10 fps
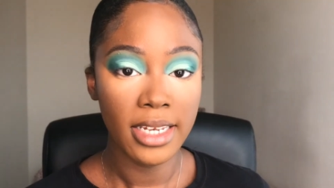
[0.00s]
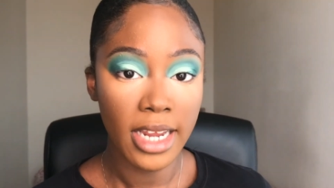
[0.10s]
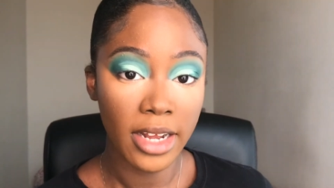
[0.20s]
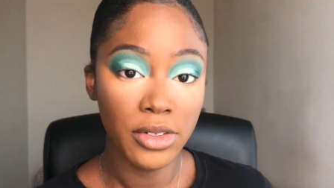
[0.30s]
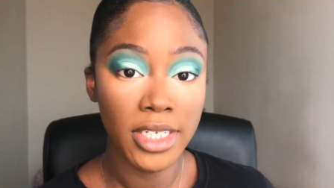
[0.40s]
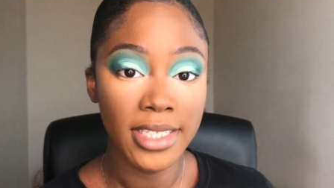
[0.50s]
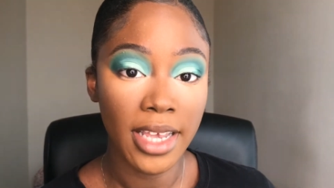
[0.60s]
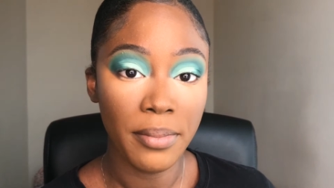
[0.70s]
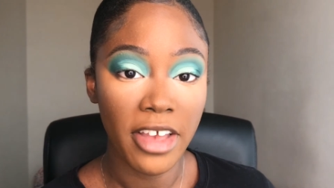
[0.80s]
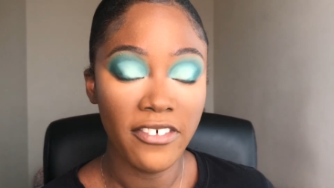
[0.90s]
Now to
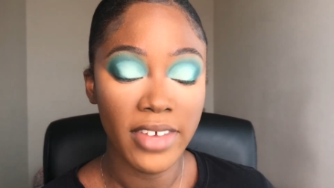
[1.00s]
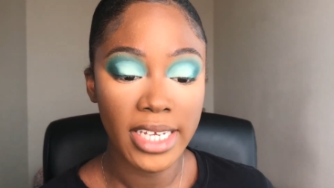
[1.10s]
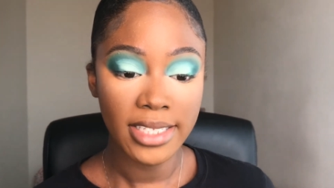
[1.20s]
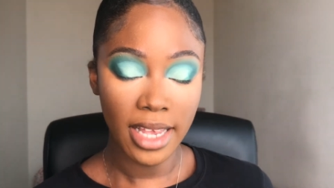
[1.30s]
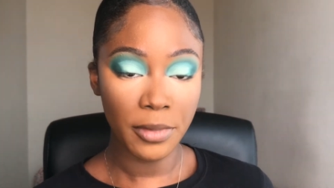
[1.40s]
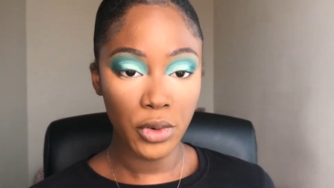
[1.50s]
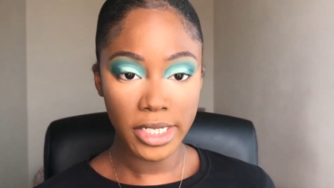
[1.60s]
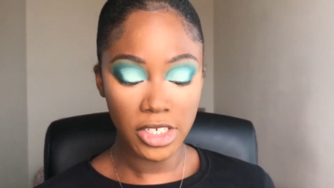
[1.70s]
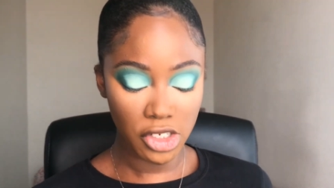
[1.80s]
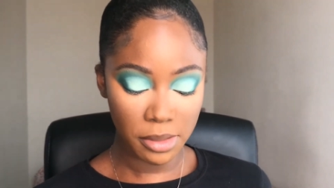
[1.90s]
set my face, I'm
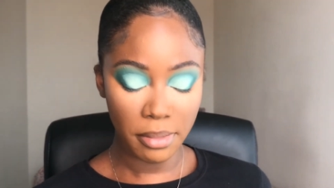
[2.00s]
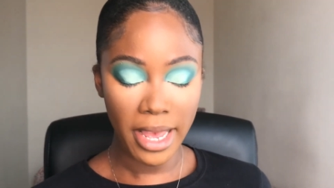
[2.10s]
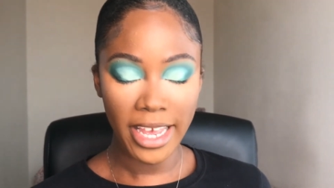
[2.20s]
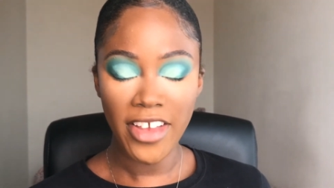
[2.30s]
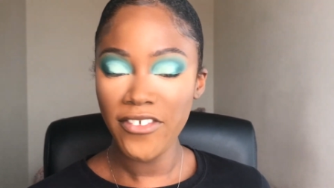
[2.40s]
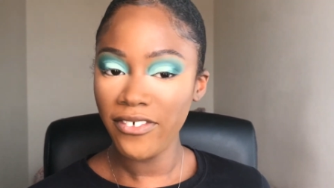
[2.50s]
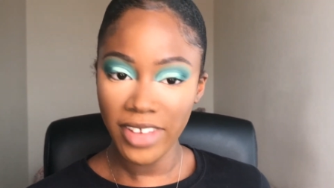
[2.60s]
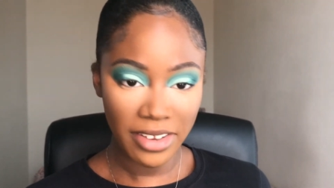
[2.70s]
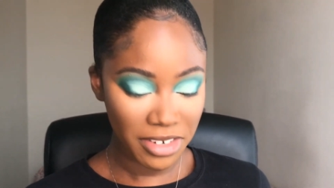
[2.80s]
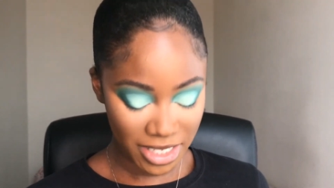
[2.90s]
going to use my
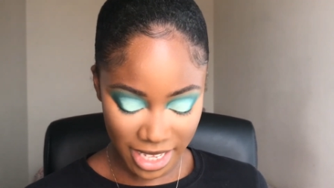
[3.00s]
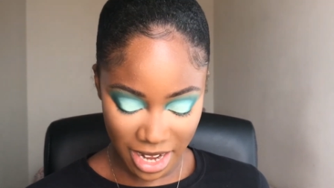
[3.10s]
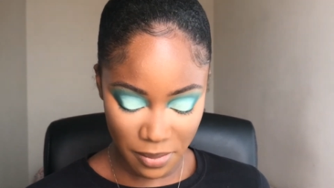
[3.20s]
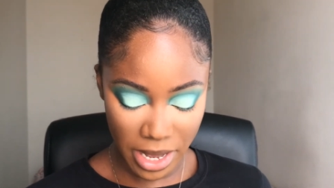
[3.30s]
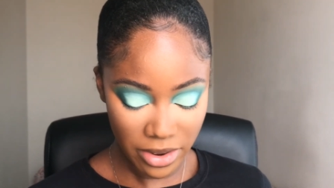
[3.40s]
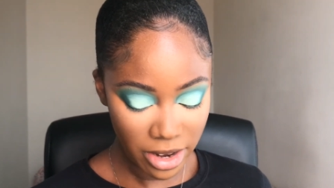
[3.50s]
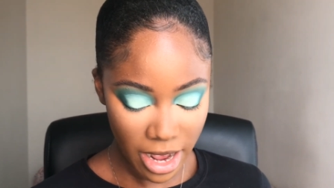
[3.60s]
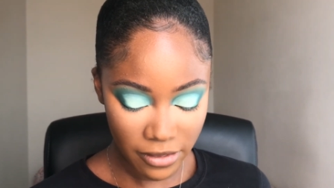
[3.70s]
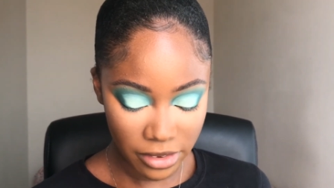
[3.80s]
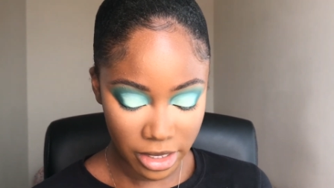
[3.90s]
favorite setting powder
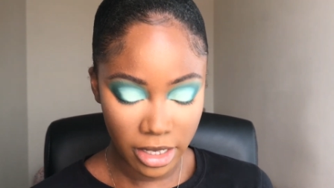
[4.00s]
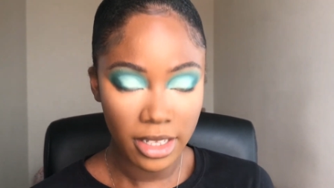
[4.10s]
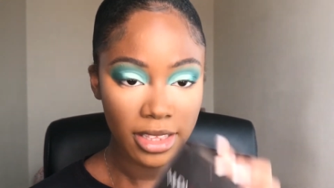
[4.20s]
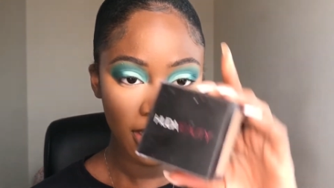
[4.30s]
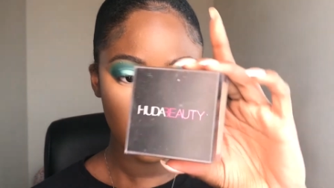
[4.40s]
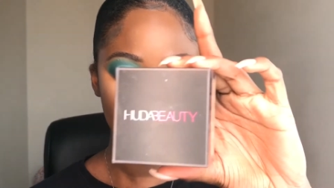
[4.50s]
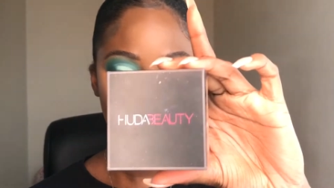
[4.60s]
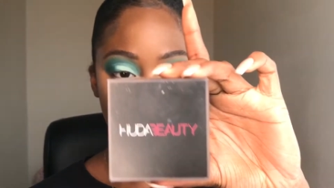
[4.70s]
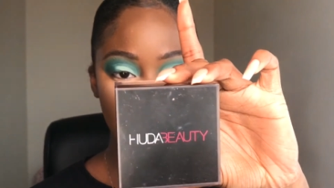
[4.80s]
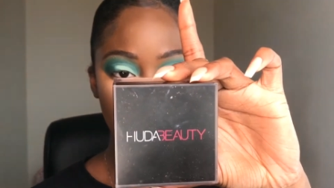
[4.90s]
ever. This
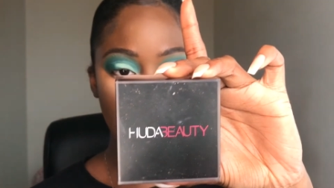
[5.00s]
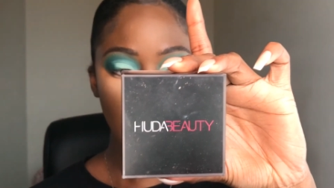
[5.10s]
is the